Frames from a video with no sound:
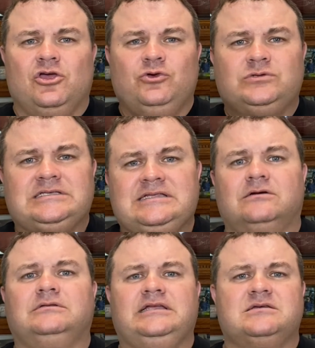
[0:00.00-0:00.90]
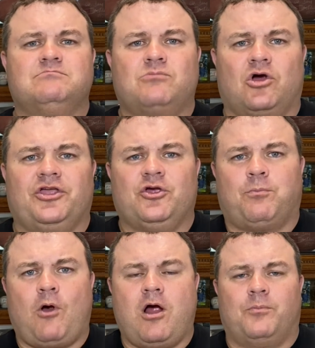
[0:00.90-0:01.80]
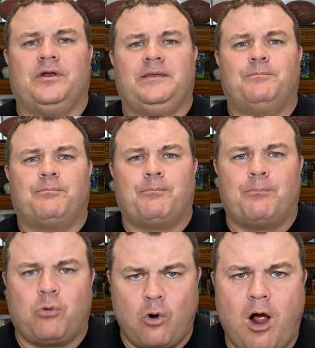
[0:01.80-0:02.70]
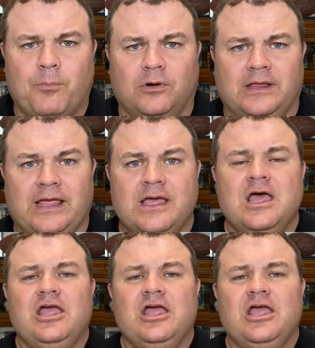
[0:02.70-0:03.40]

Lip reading: you still need to market your property properly.